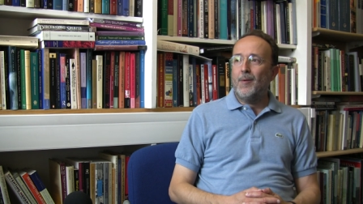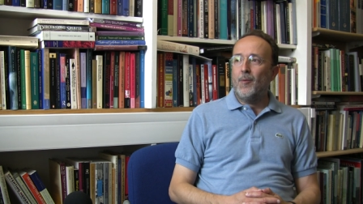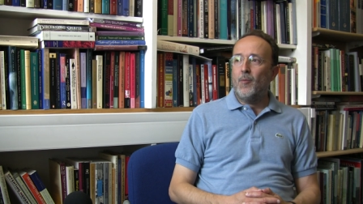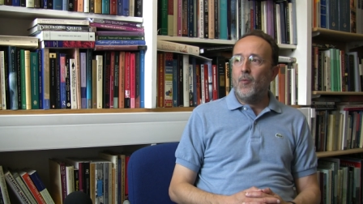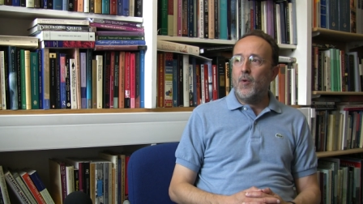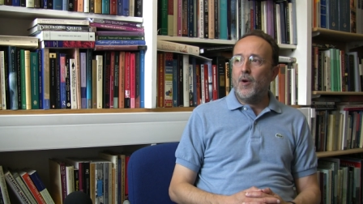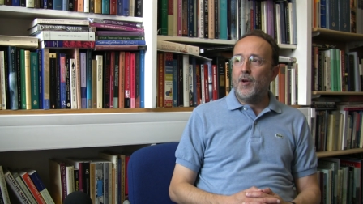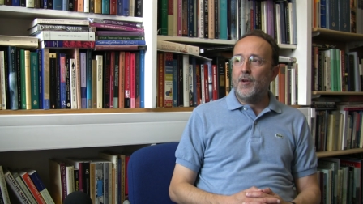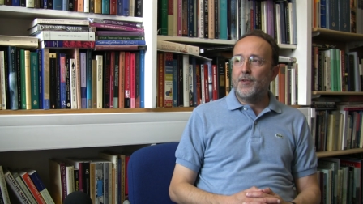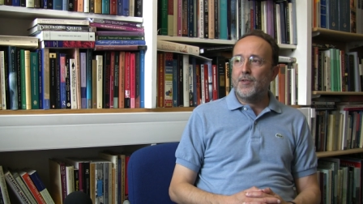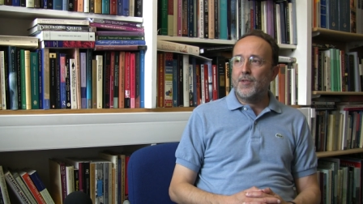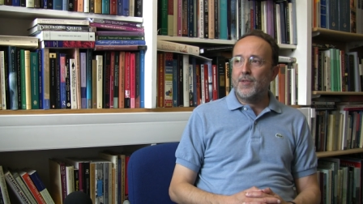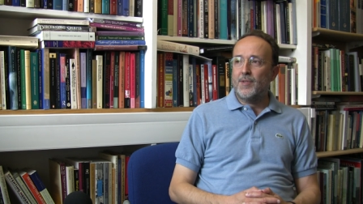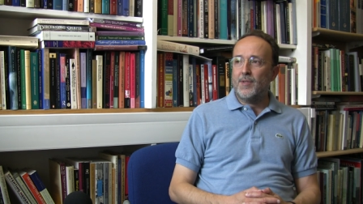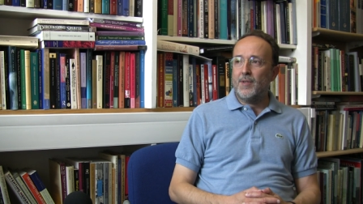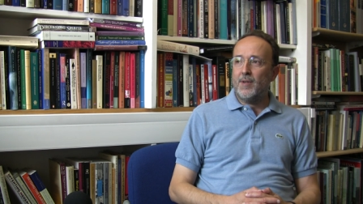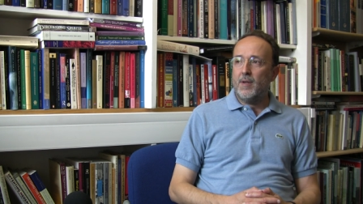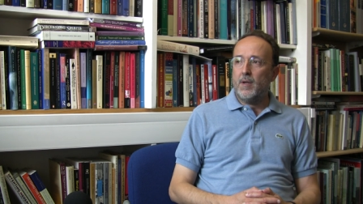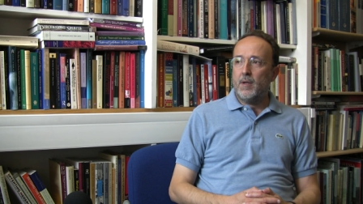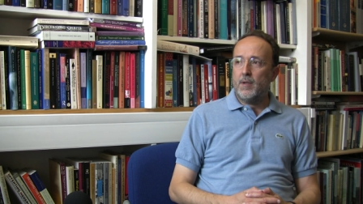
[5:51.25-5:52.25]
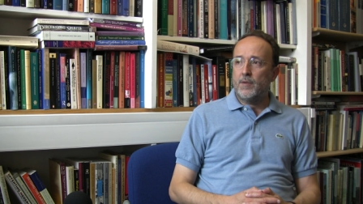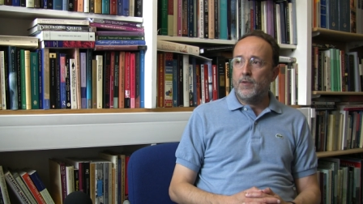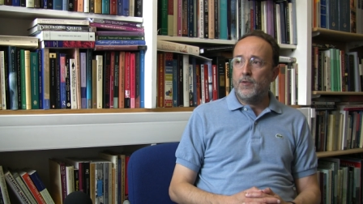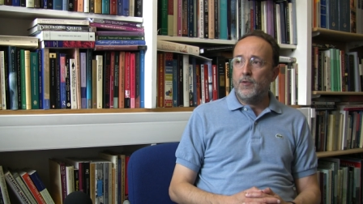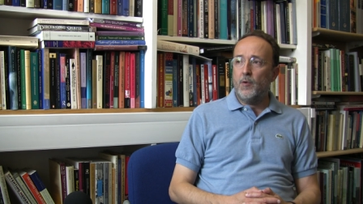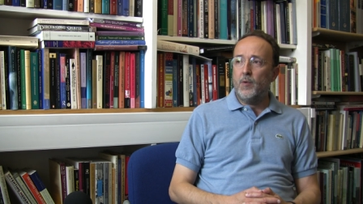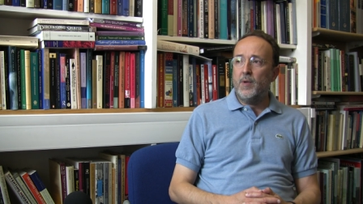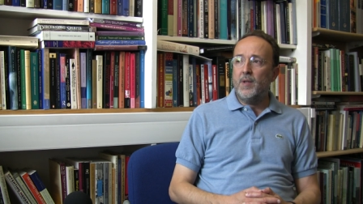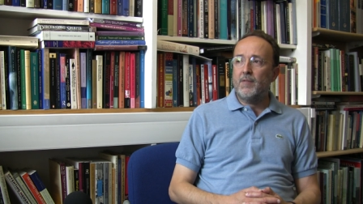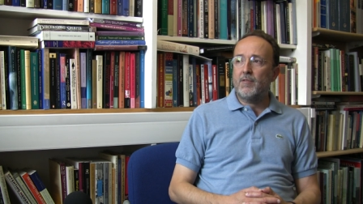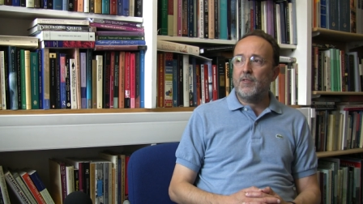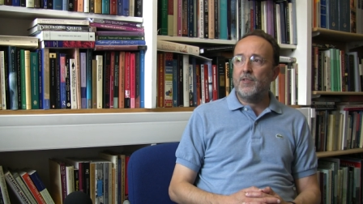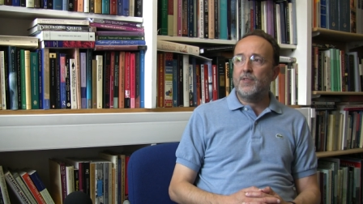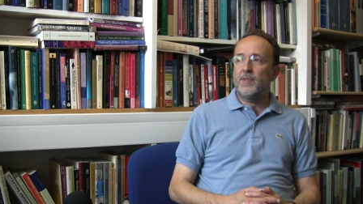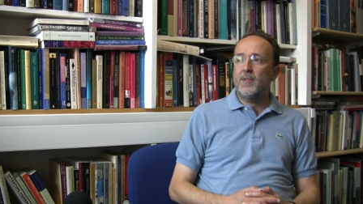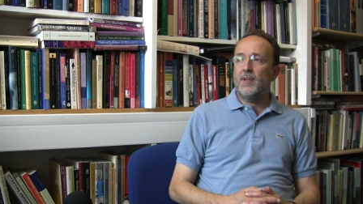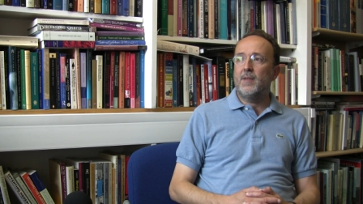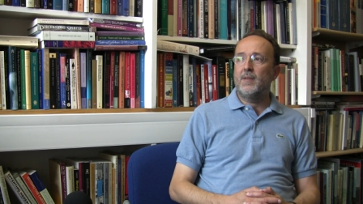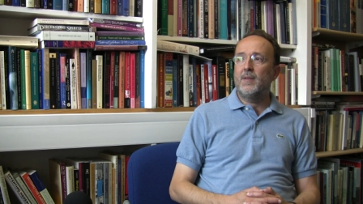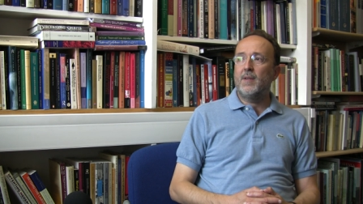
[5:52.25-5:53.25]
was uh, so
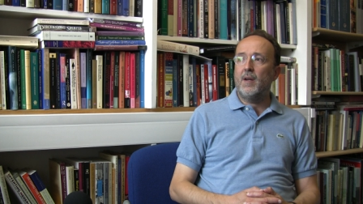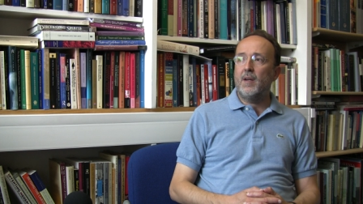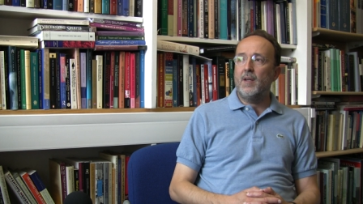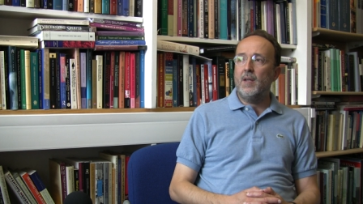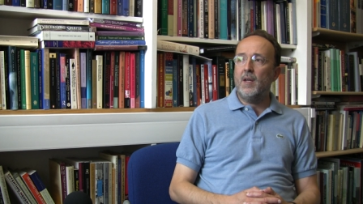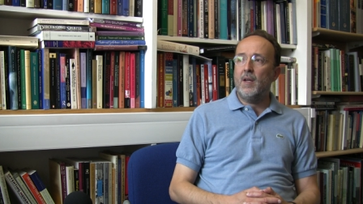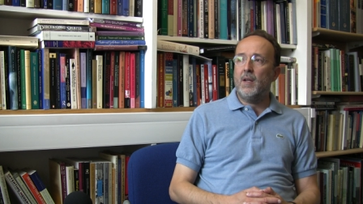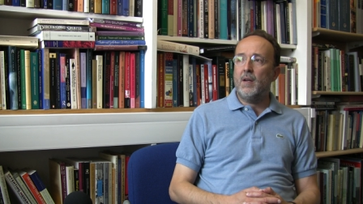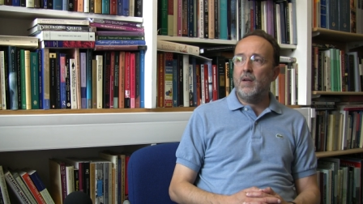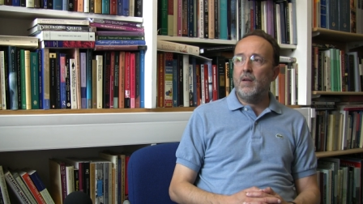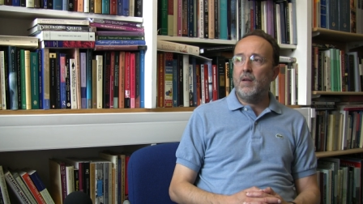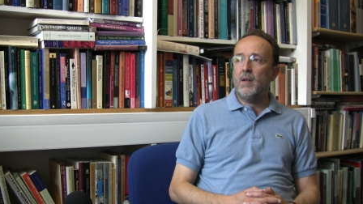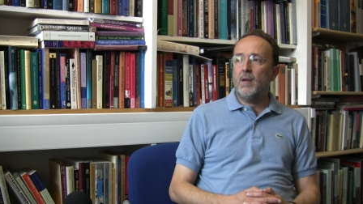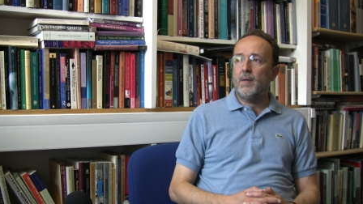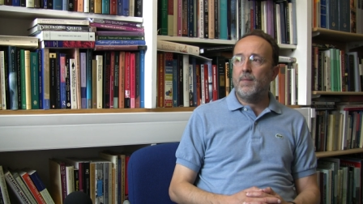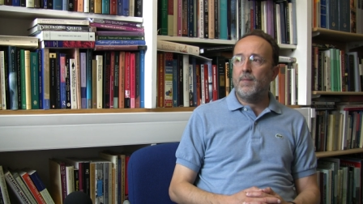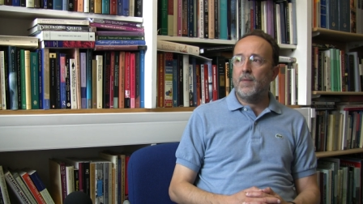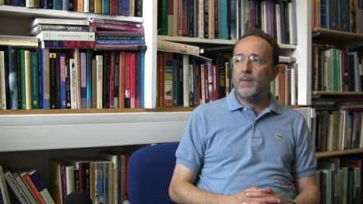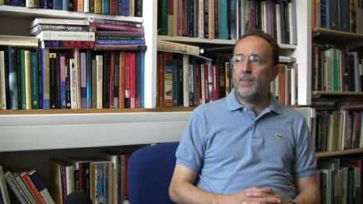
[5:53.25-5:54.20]
interested in